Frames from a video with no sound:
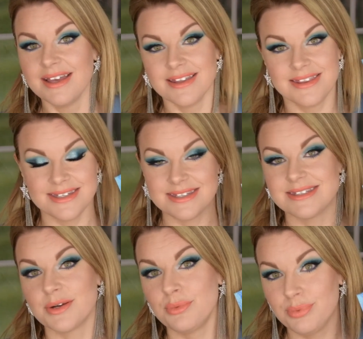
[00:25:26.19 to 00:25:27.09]
this
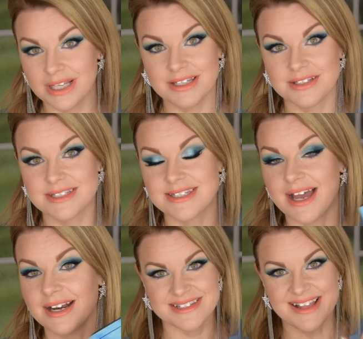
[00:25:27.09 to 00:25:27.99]
is a really good
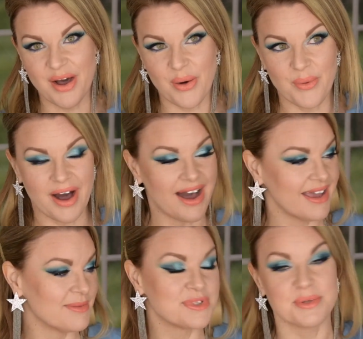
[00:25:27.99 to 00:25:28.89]
sign. So
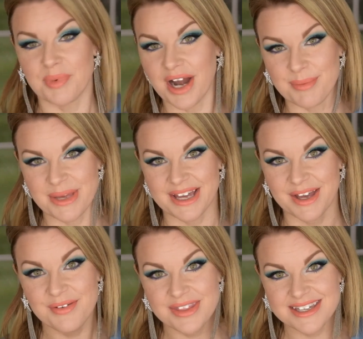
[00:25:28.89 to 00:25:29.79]
I am super happy I
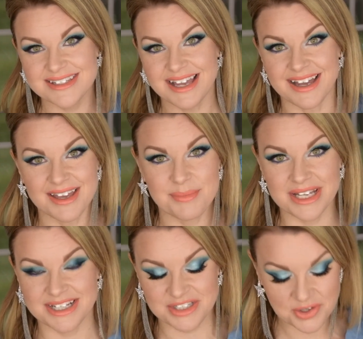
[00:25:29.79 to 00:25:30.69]
have this. I have
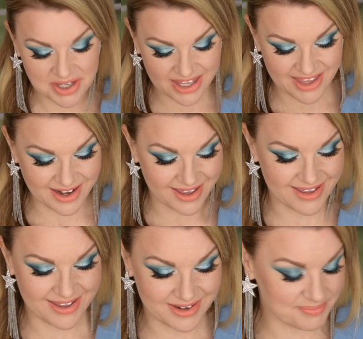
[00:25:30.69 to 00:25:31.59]
been enjoying it,
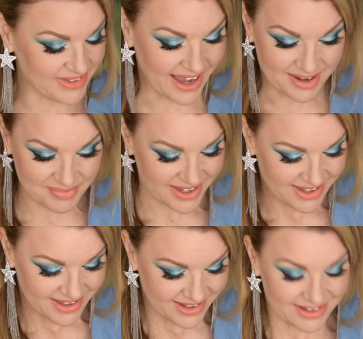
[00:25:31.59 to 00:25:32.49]
and yeah,
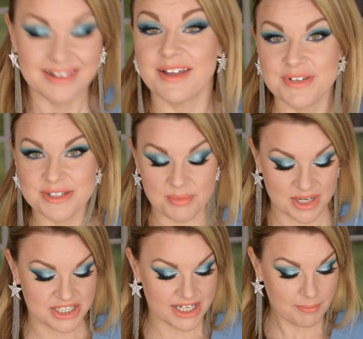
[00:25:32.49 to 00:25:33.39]
love it so
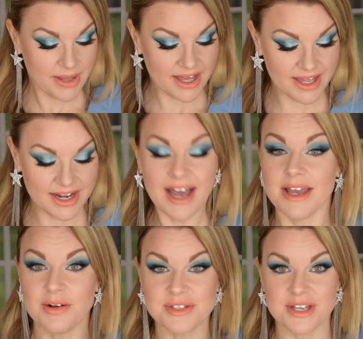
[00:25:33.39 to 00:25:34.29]
much. But
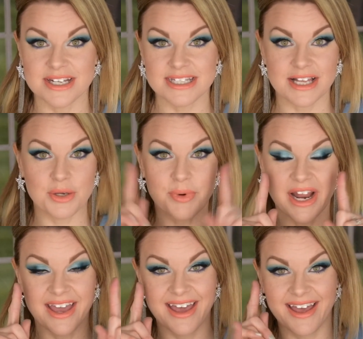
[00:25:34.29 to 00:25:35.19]
I also gonna tell you what
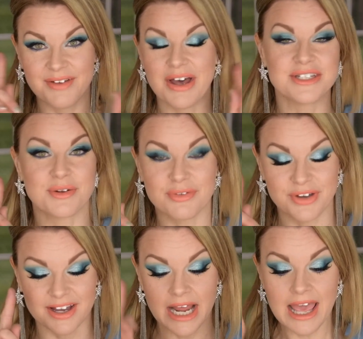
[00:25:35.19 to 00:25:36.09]
I have. I totally
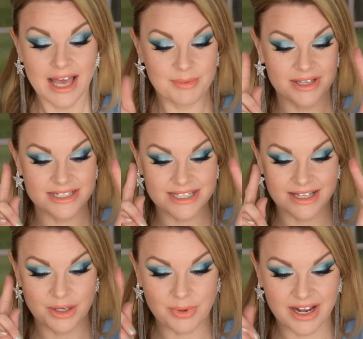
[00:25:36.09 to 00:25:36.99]
forgot. I'm gonna
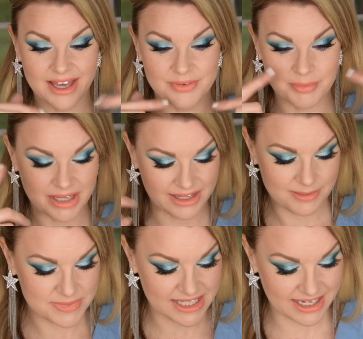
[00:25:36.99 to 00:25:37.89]
tell you what I have on my
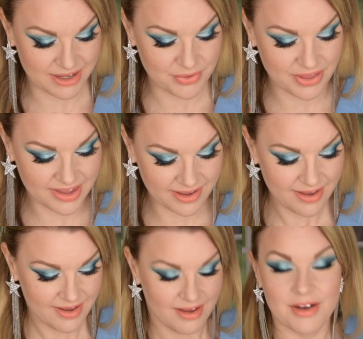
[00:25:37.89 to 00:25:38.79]
lips and everything.
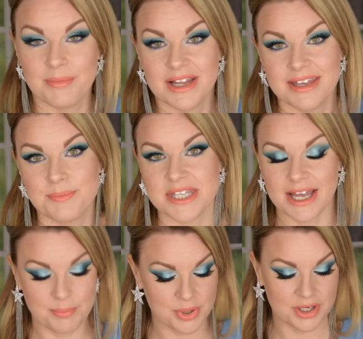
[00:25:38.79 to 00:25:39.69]
On my lips
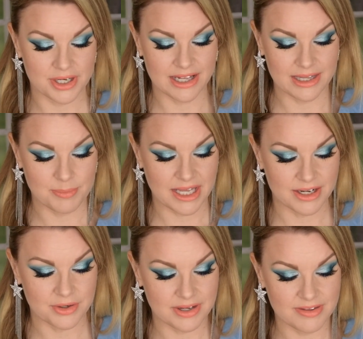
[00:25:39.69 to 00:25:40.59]
I put a lip
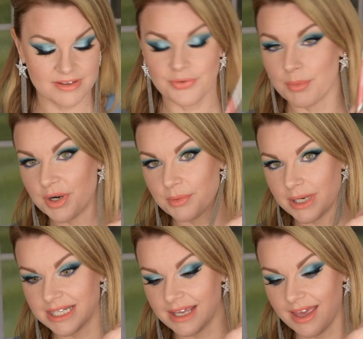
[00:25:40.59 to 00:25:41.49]
liner, and this is from
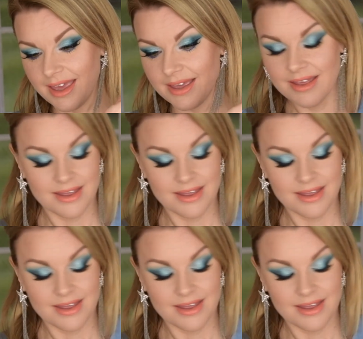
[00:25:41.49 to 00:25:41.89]
Urban Decay.